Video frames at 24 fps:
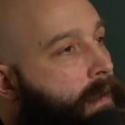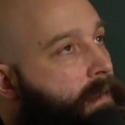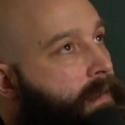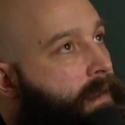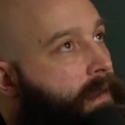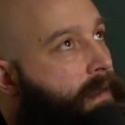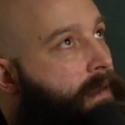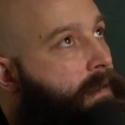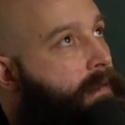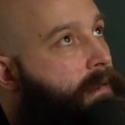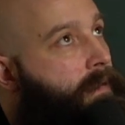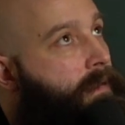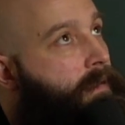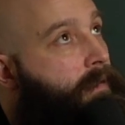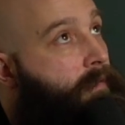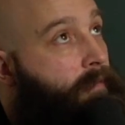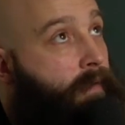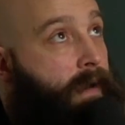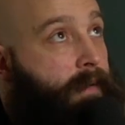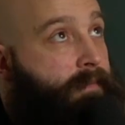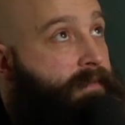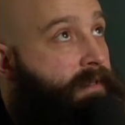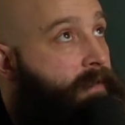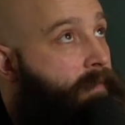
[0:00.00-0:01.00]
I think
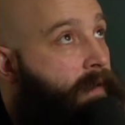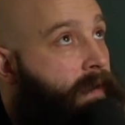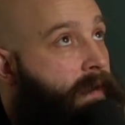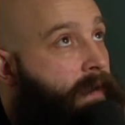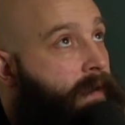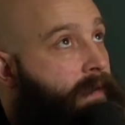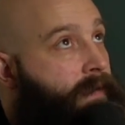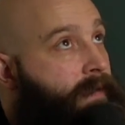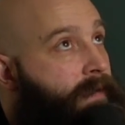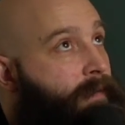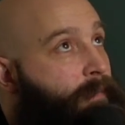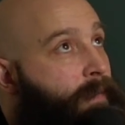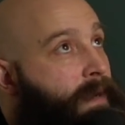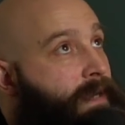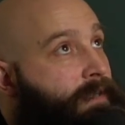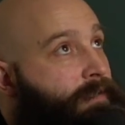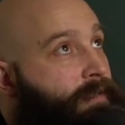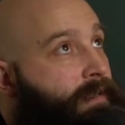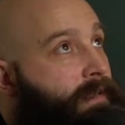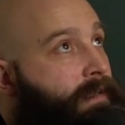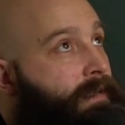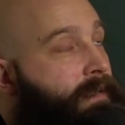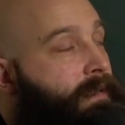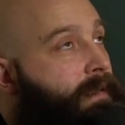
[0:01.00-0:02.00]
you're absolutely right. I can
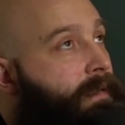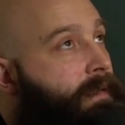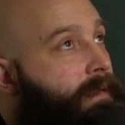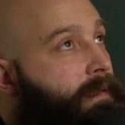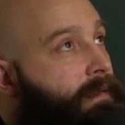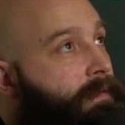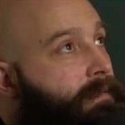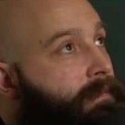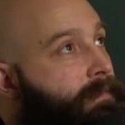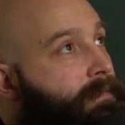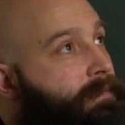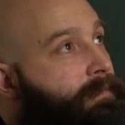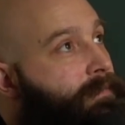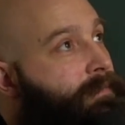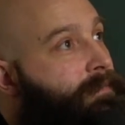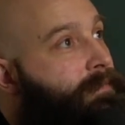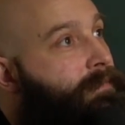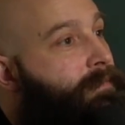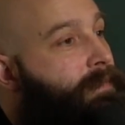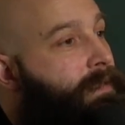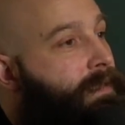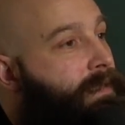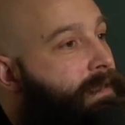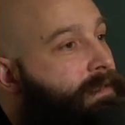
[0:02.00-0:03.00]
imagine that
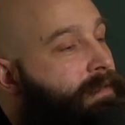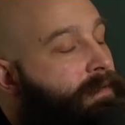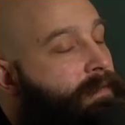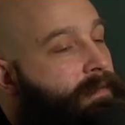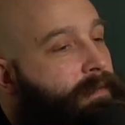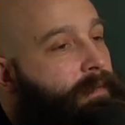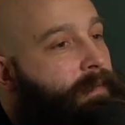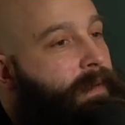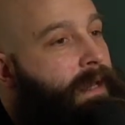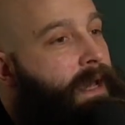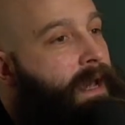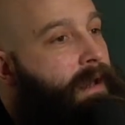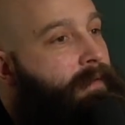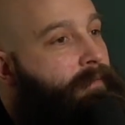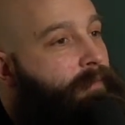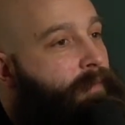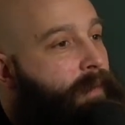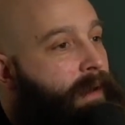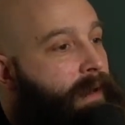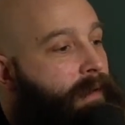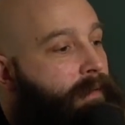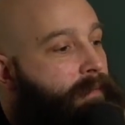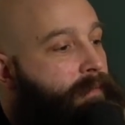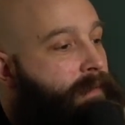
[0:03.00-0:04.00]
with the tool that we
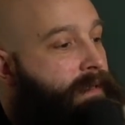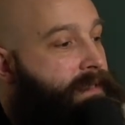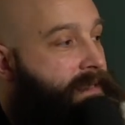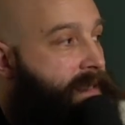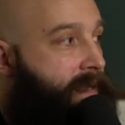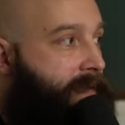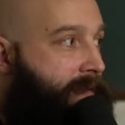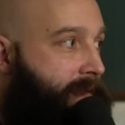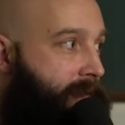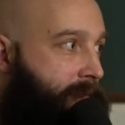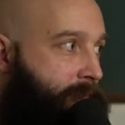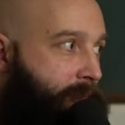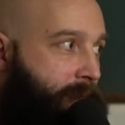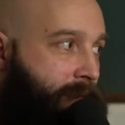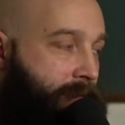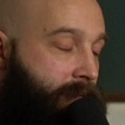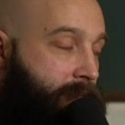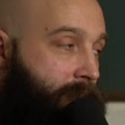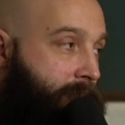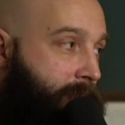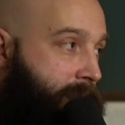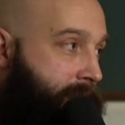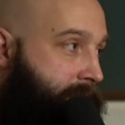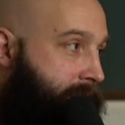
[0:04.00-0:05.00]
have where we send our
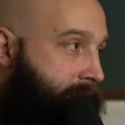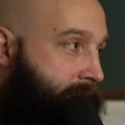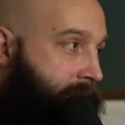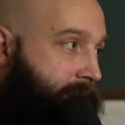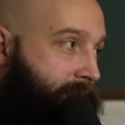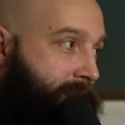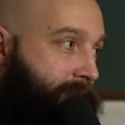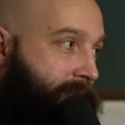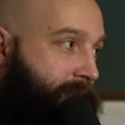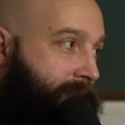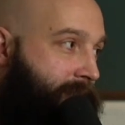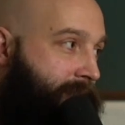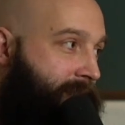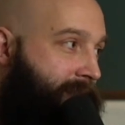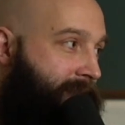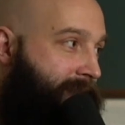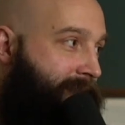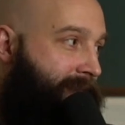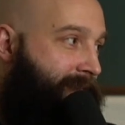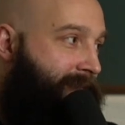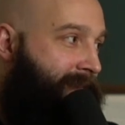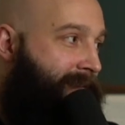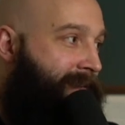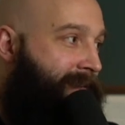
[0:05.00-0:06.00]
welcome messages, for instance,